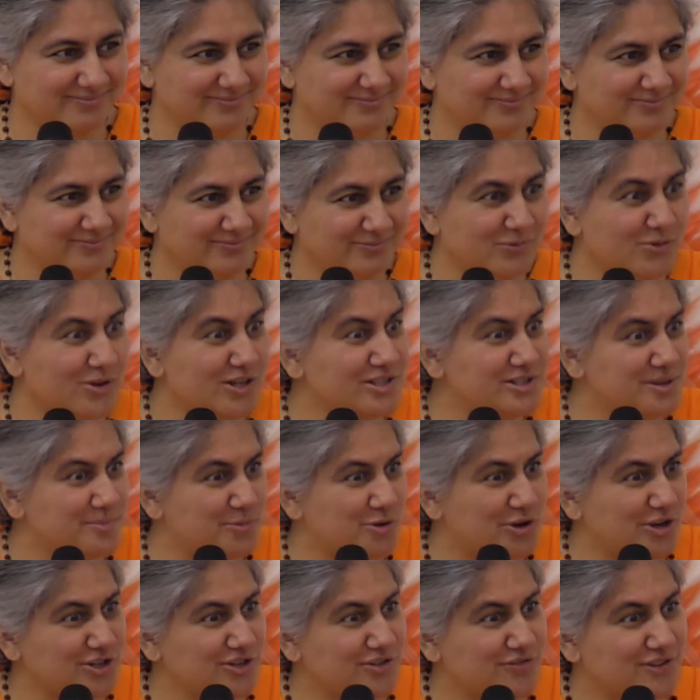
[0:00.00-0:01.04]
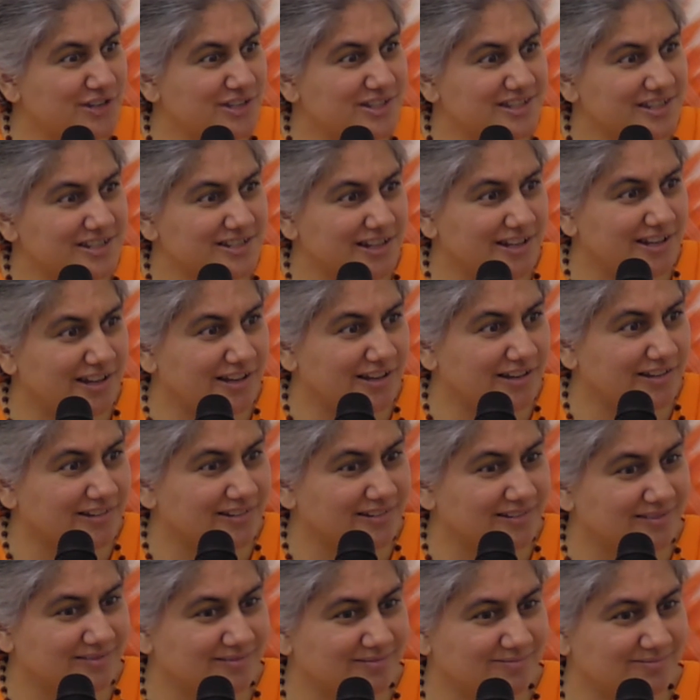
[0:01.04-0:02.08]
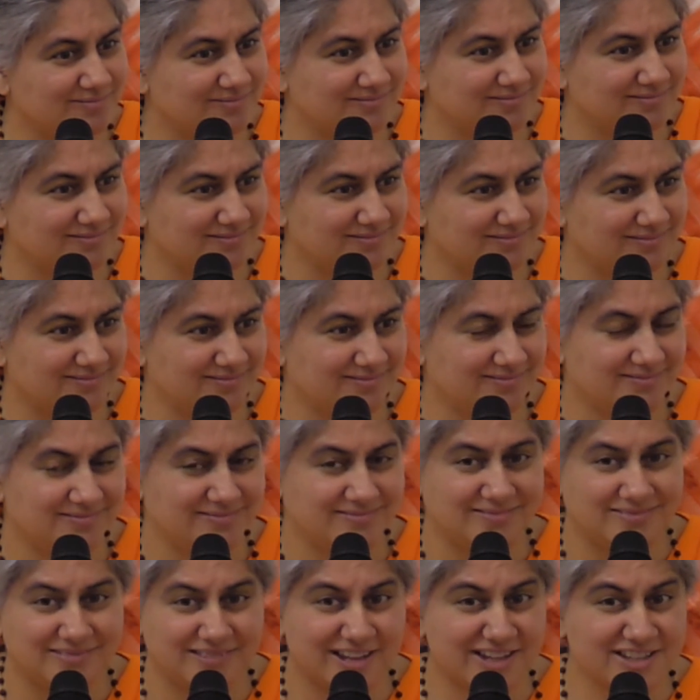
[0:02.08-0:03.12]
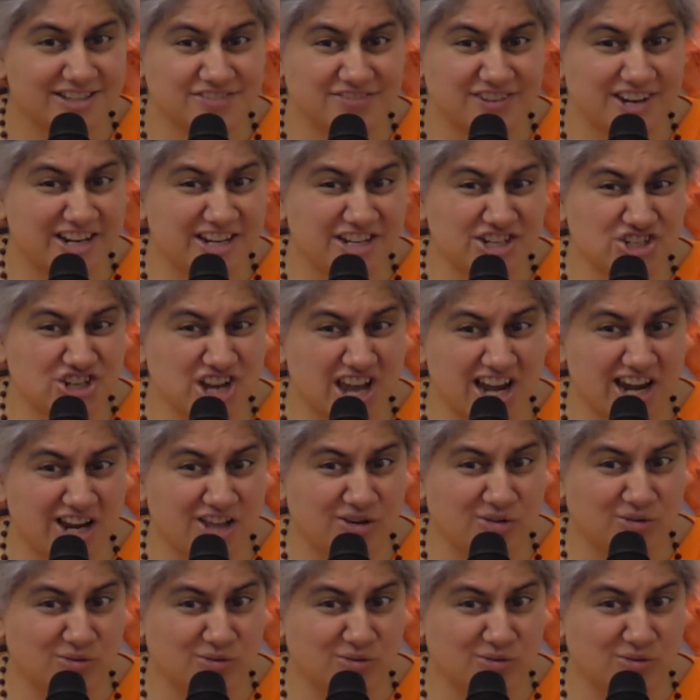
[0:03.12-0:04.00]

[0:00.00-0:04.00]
What's the point of it sitting here? That's very shallow.